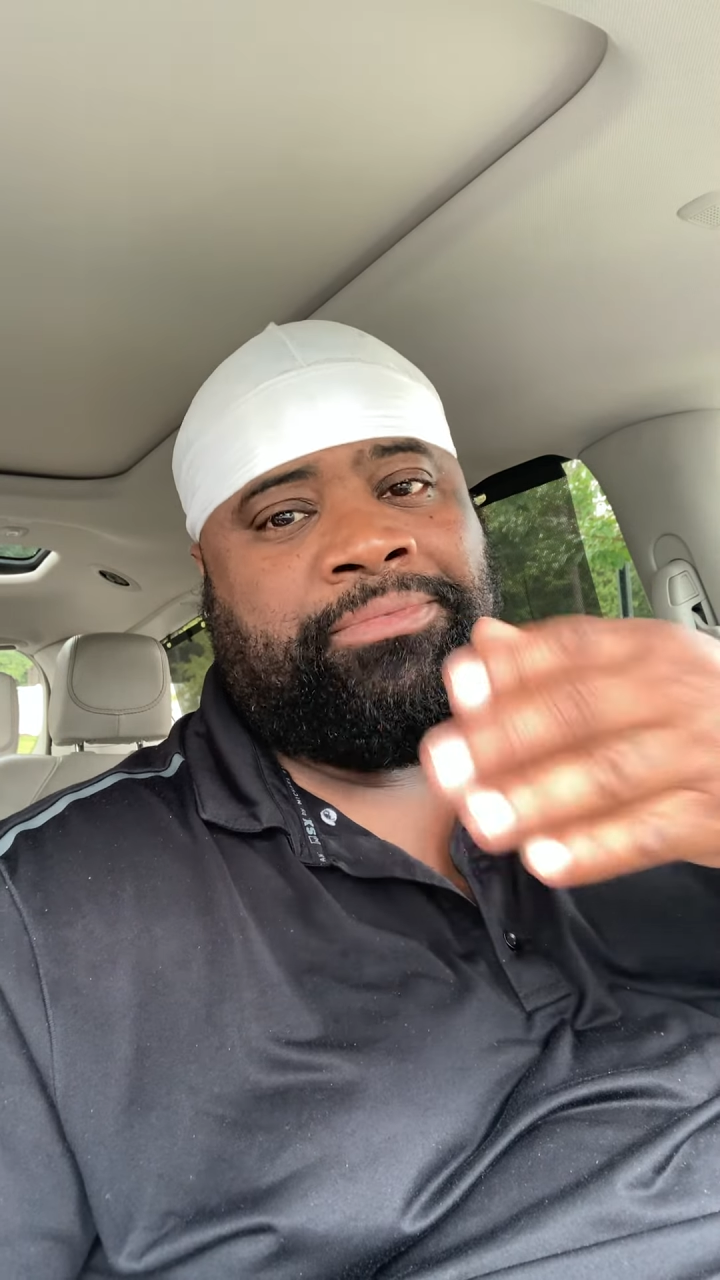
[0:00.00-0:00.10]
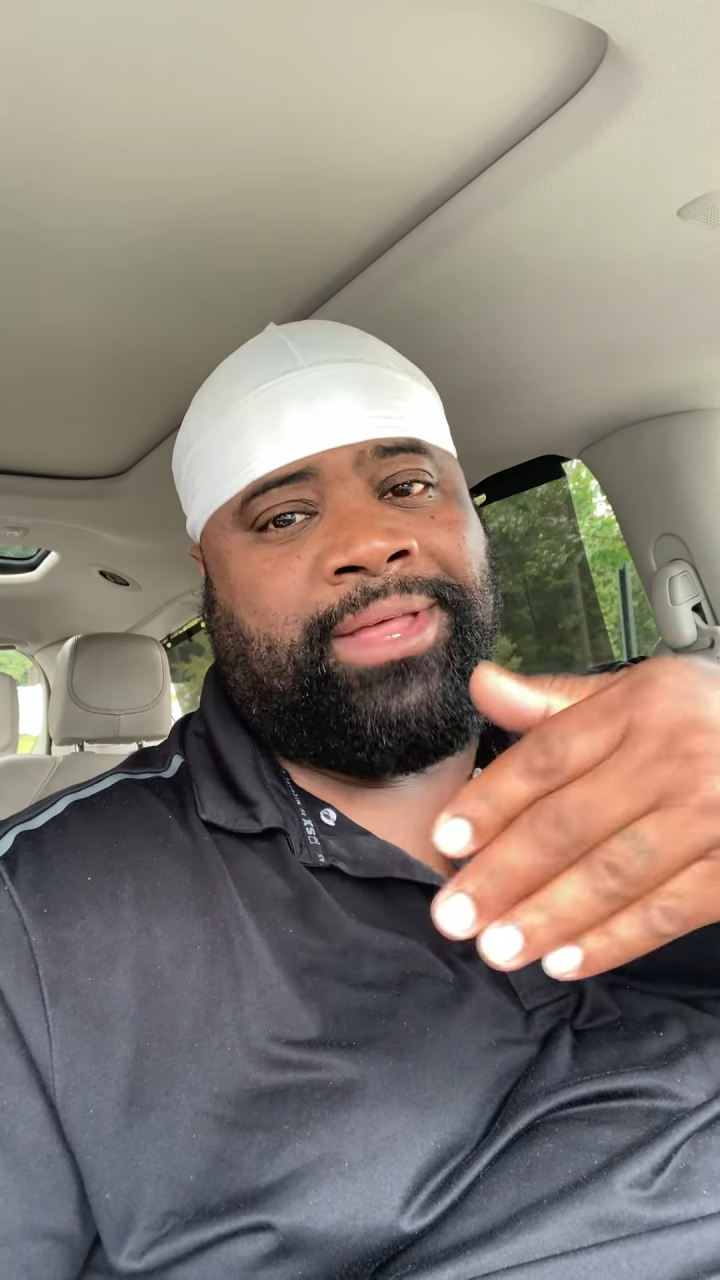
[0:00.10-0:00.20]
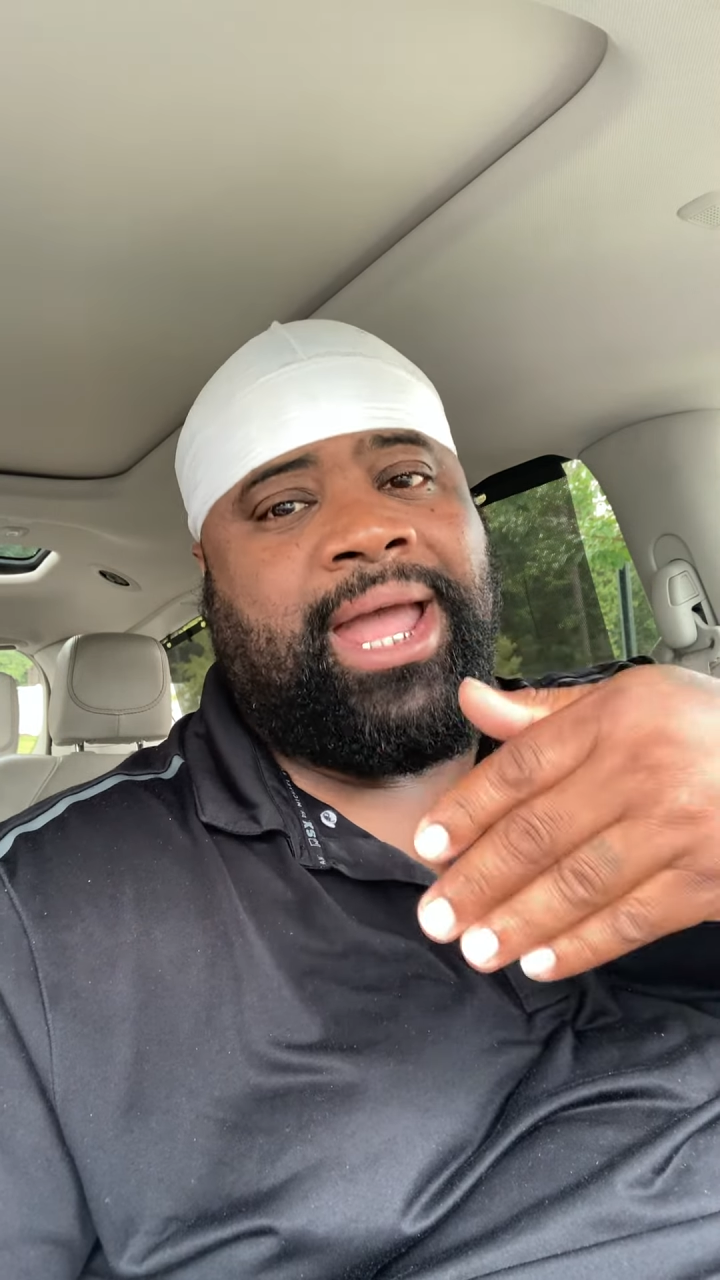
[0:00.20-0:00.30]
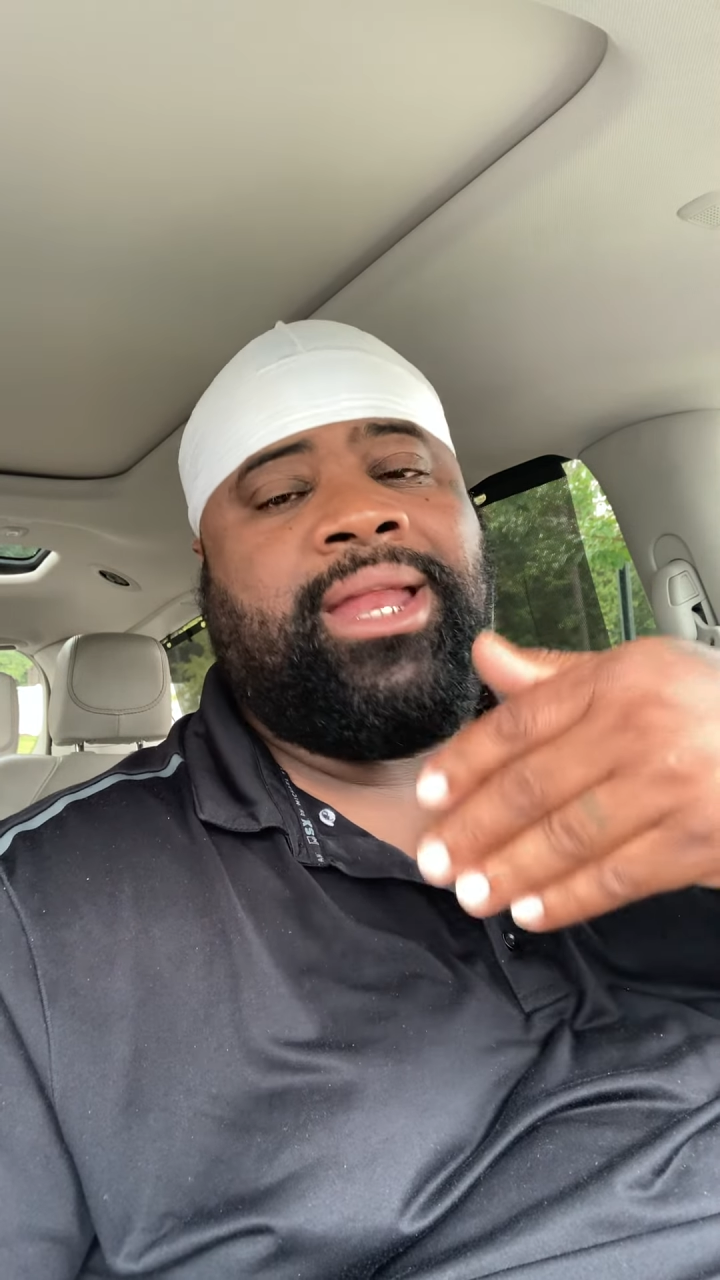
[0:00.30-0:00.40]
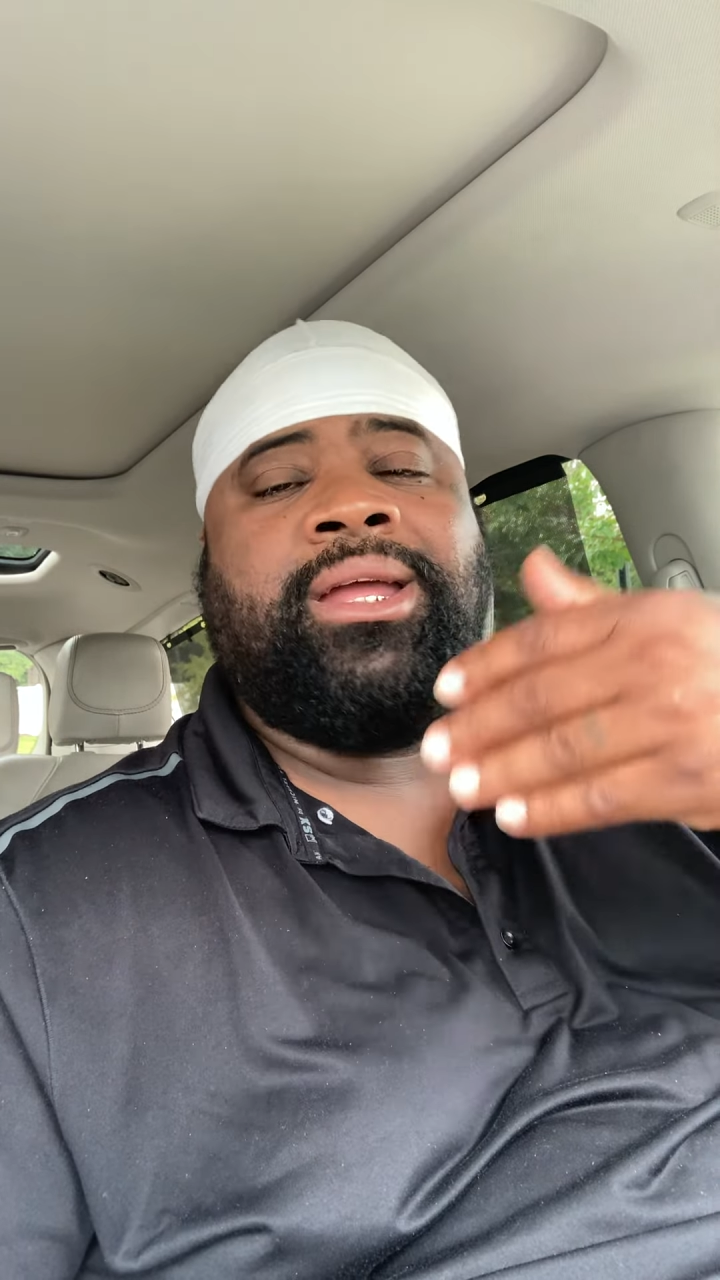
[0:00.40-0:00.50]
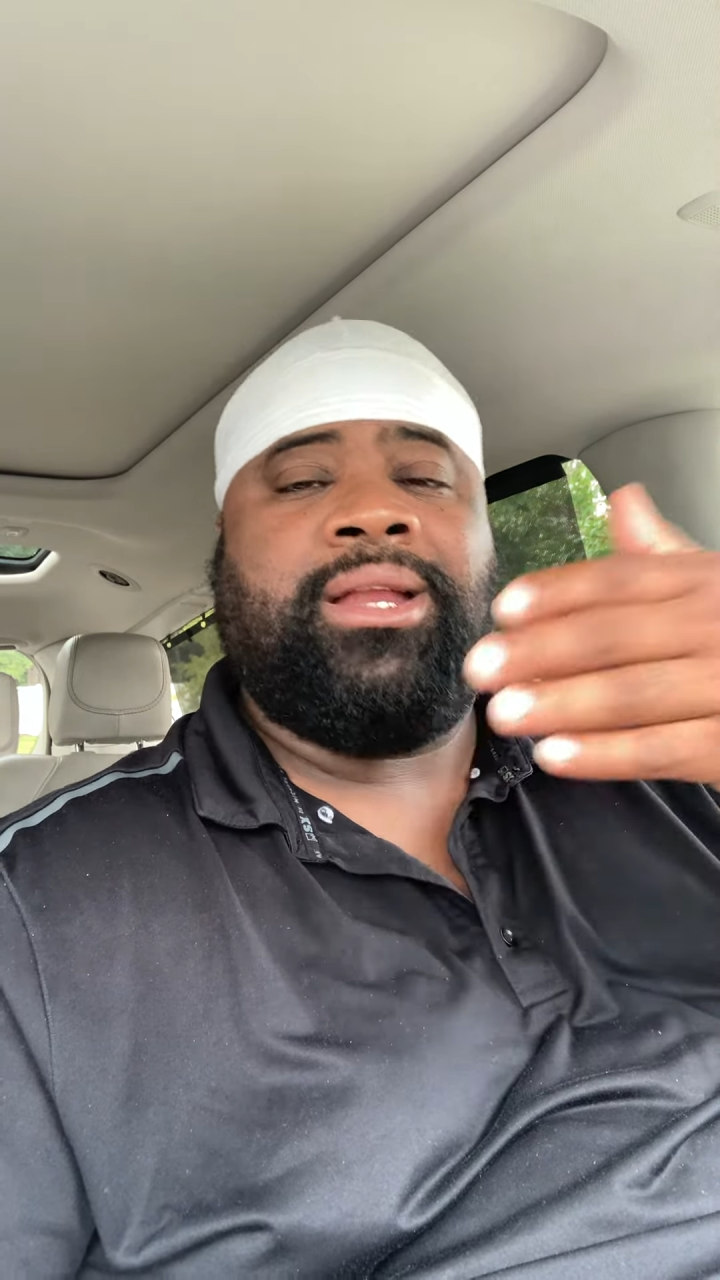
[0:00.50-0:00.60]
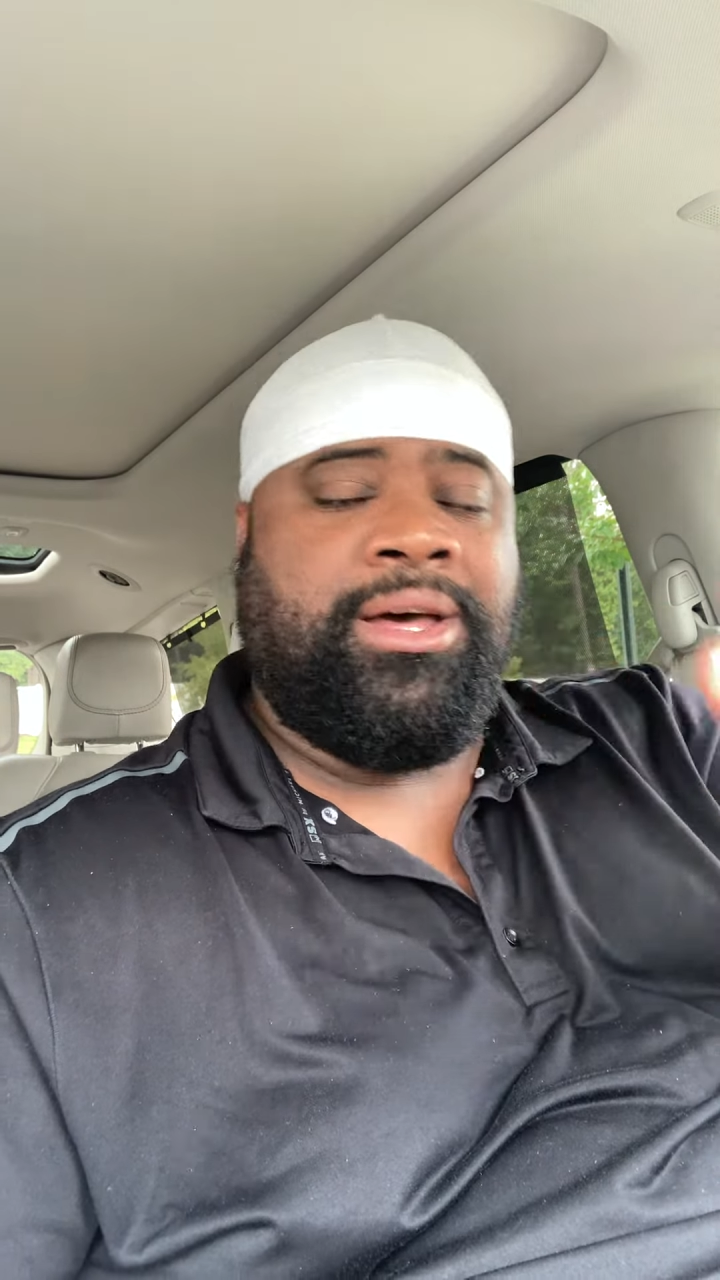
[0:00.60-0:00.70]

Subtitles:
that in